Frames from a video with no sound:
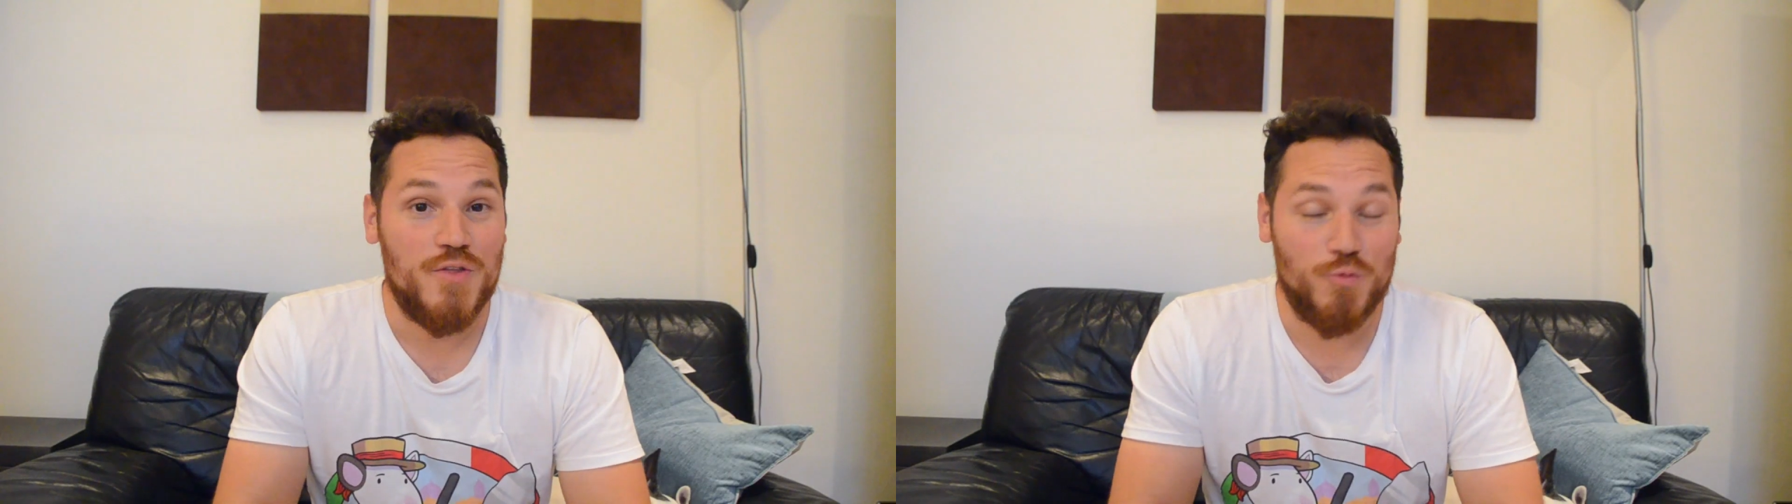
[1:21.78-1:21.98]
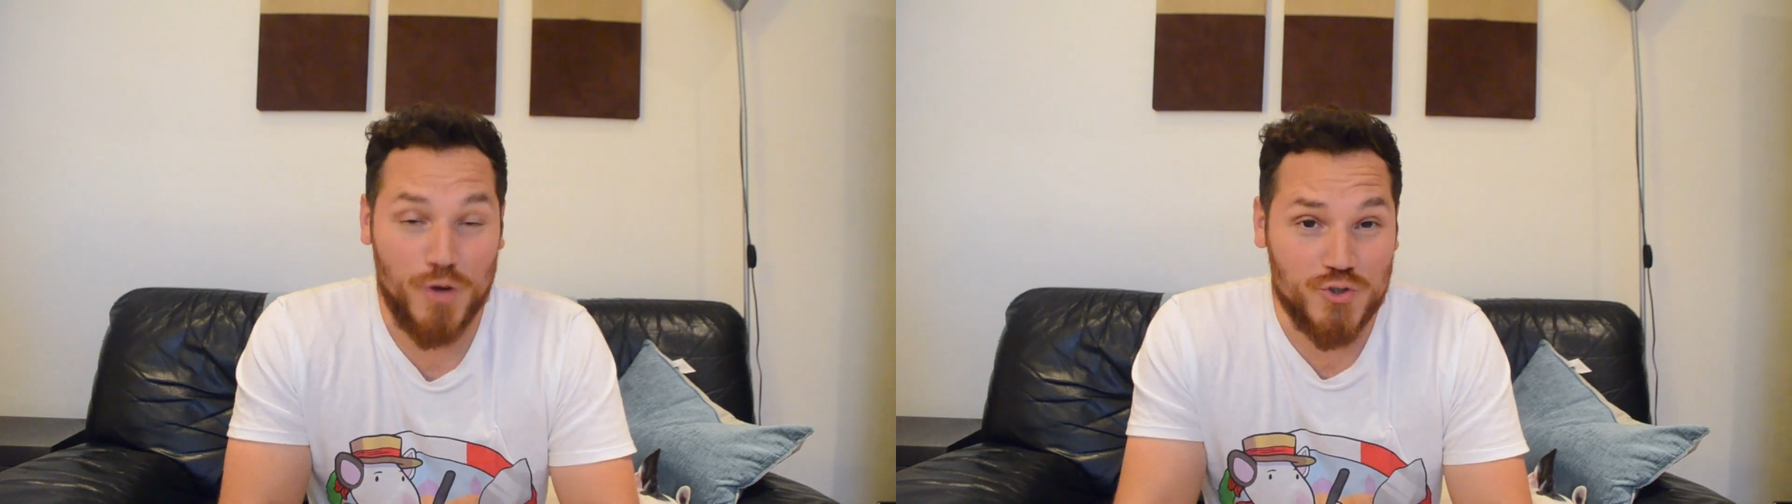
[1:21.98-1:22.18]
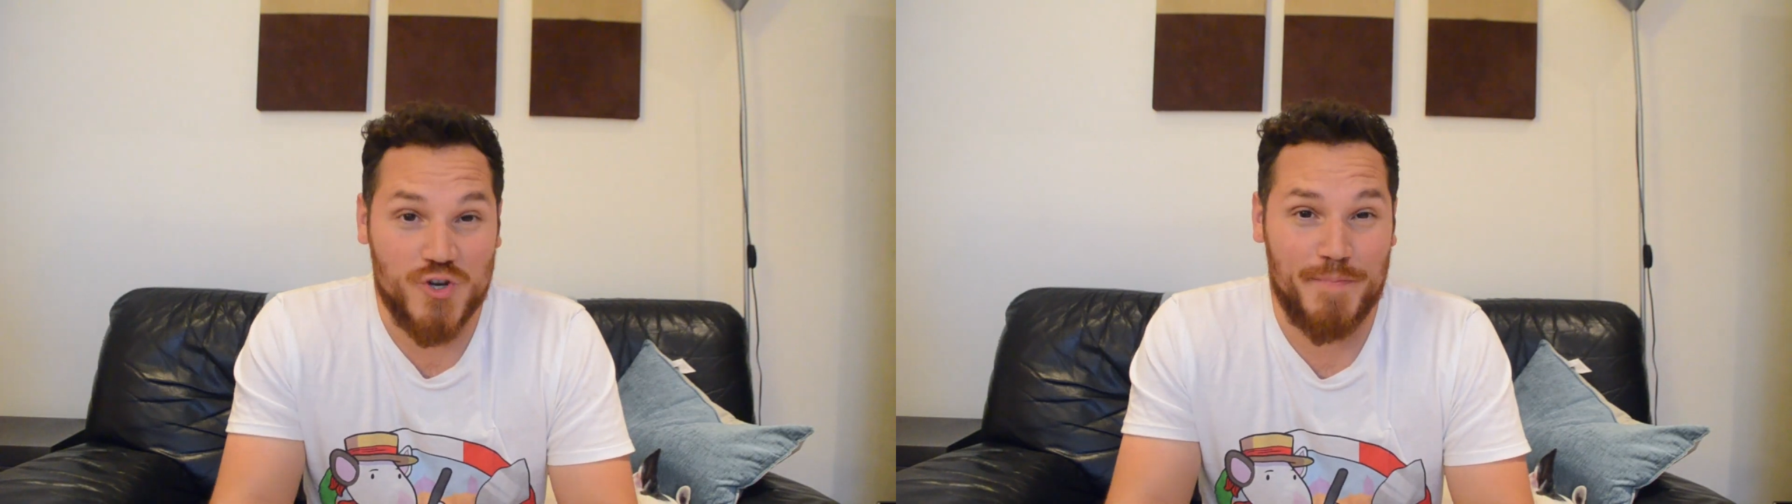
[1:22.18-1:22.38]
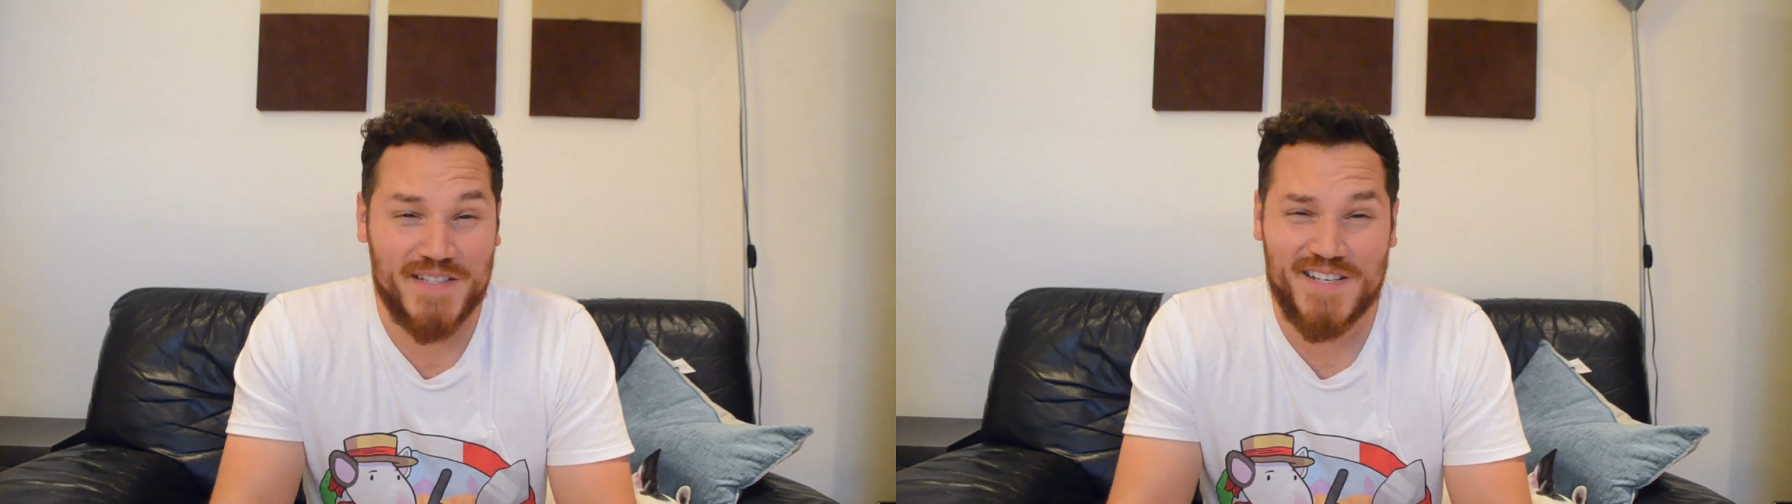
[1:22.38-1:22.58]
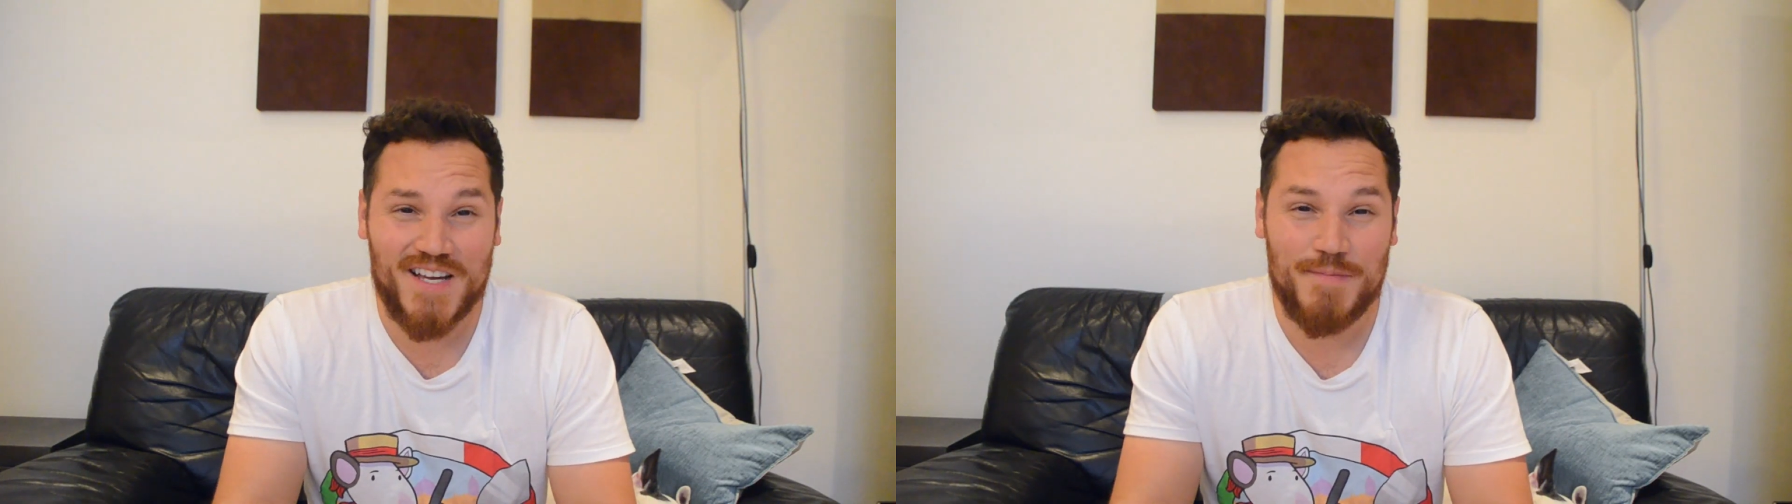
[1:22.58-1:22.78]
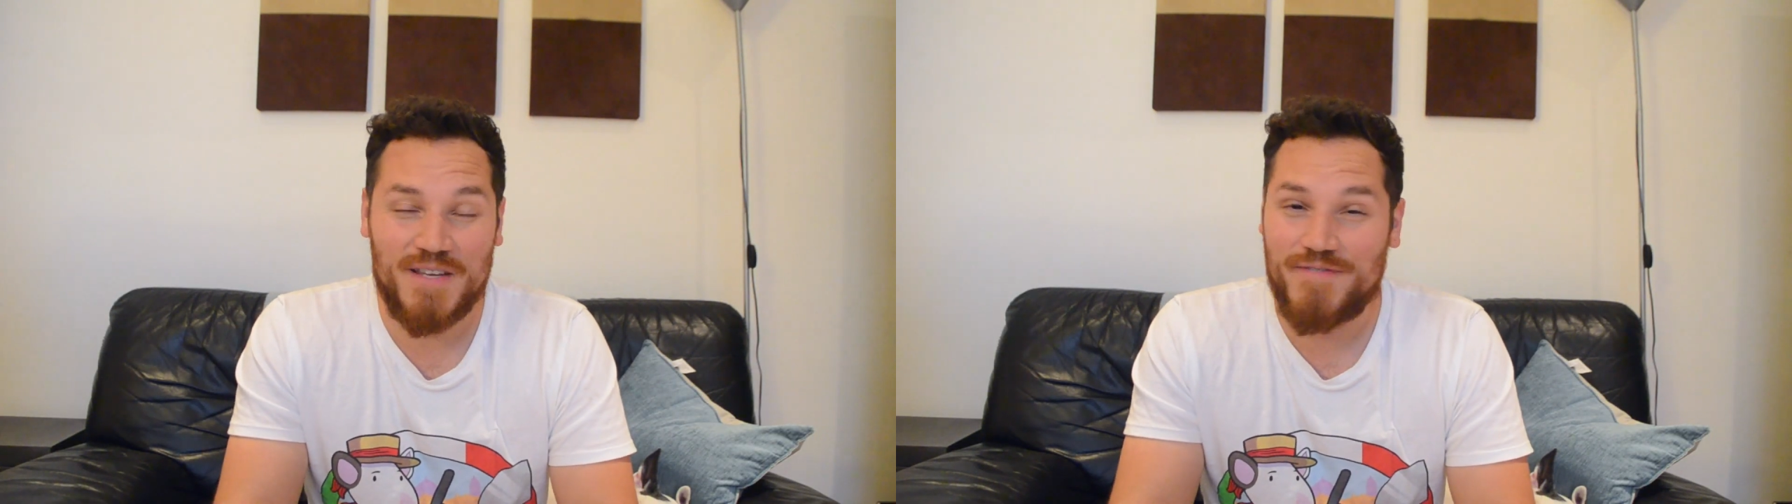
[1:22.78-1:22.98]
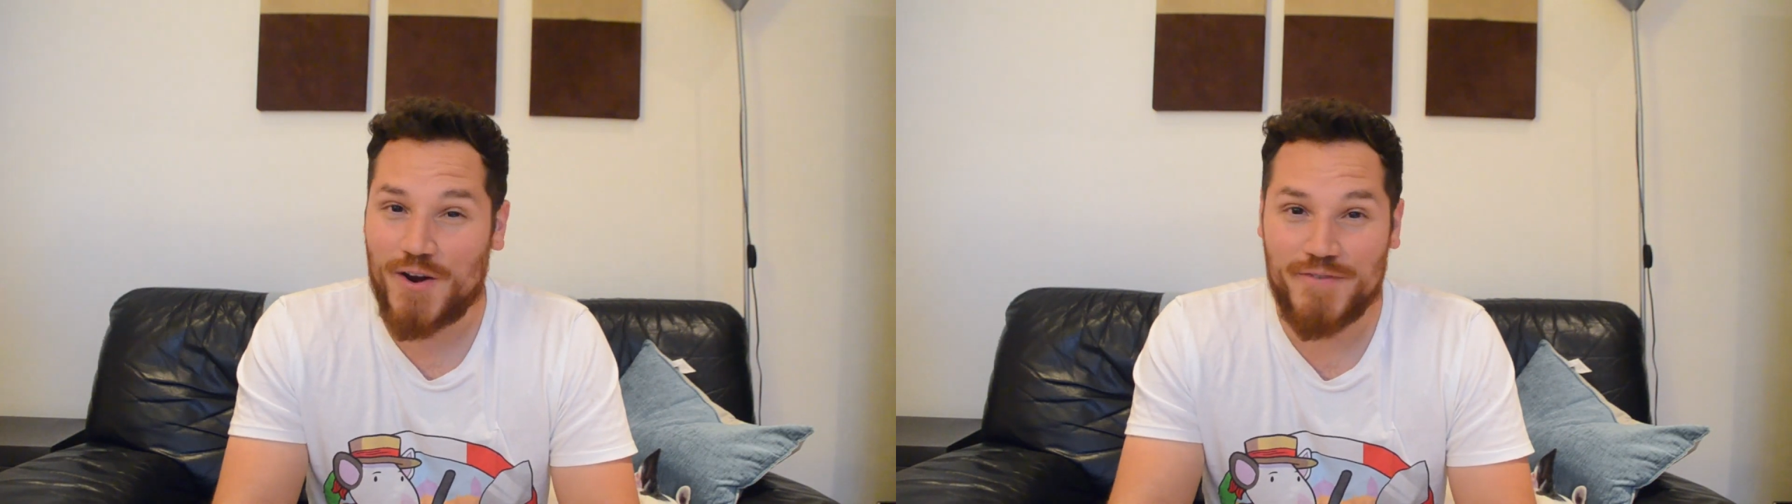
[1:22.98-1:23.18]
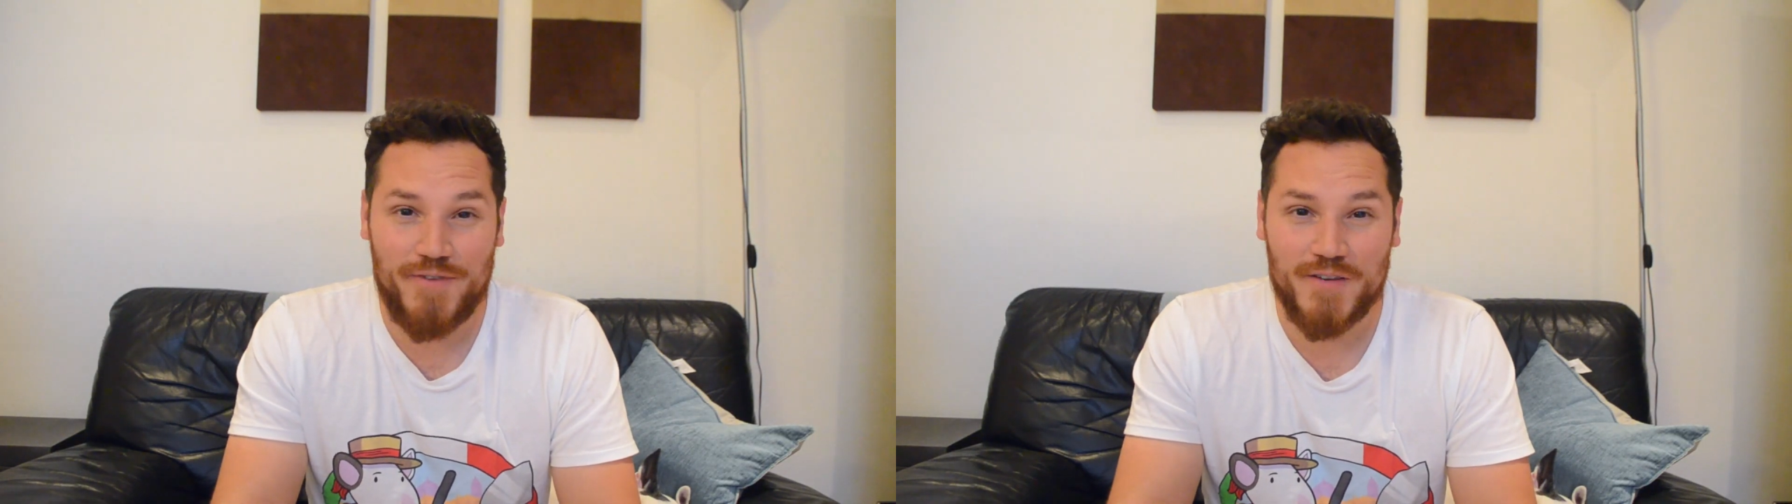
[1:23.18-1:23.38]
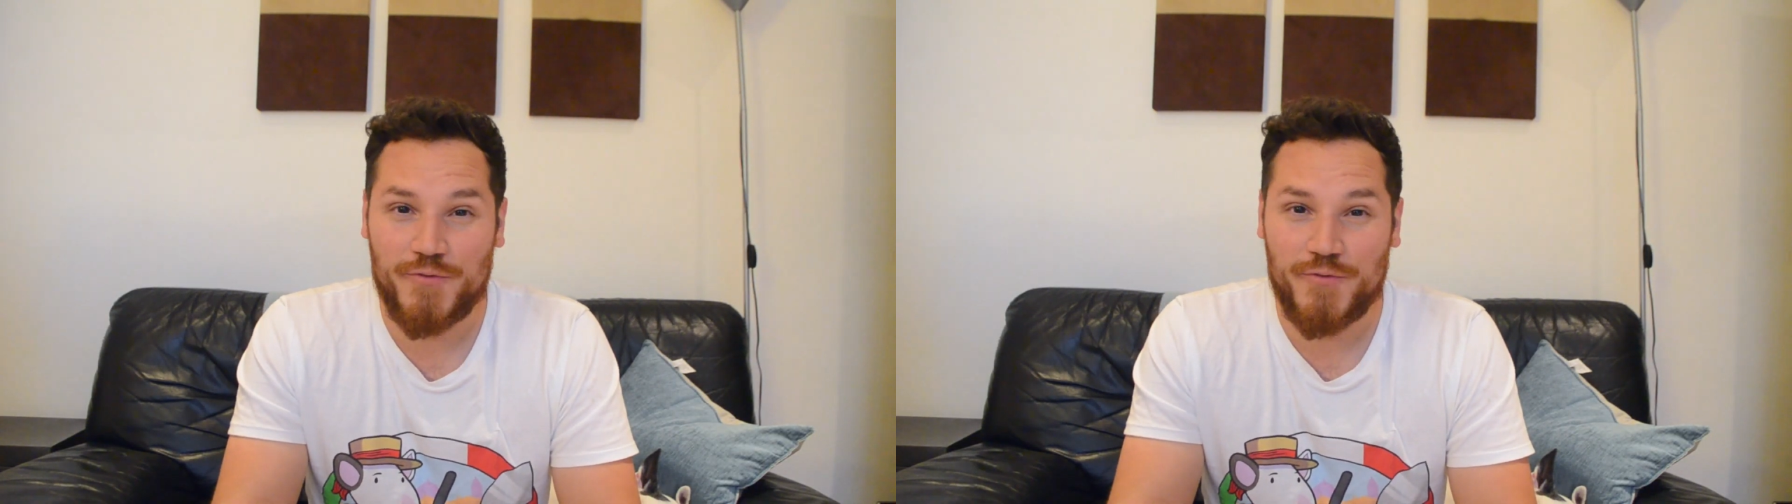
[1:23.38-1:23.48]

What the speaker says: the road trip isn't going to be very fun